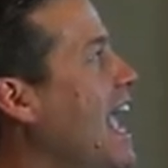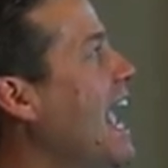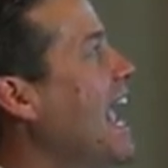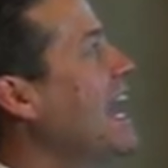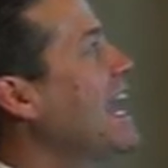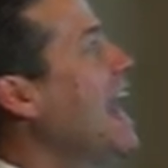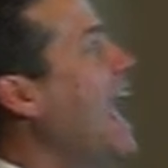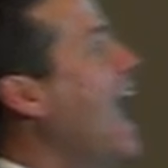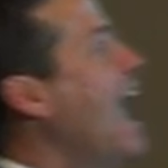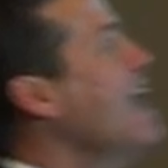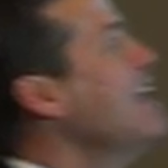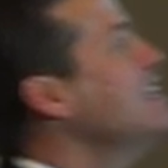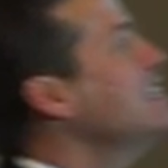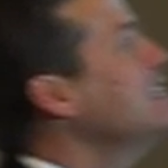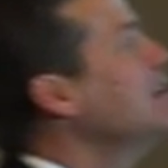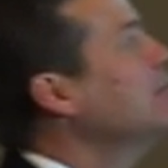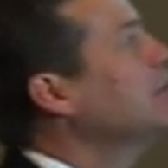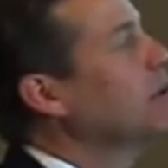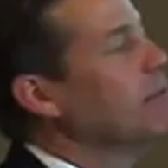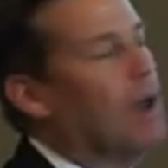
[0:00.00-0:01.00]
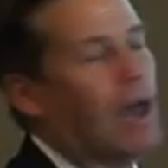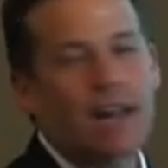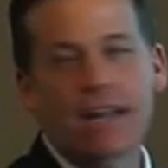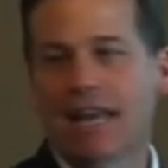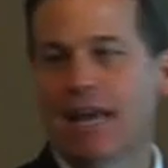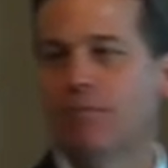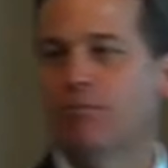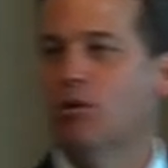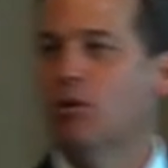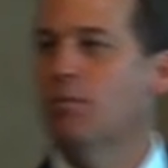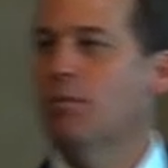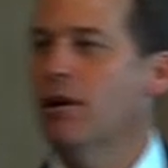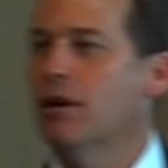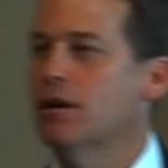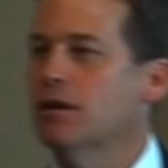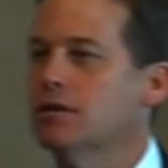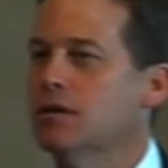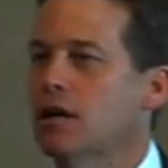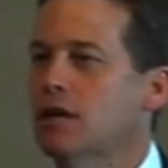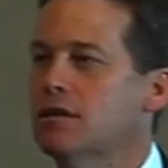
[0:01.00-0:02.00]
An asymptomatic apical
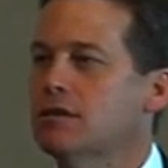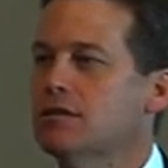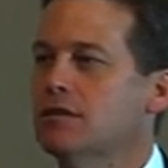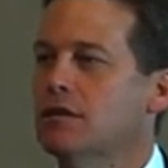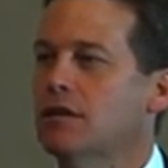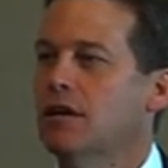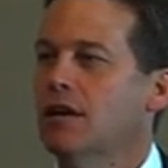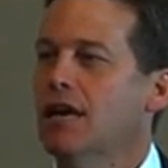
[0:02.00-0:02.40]
periodontitis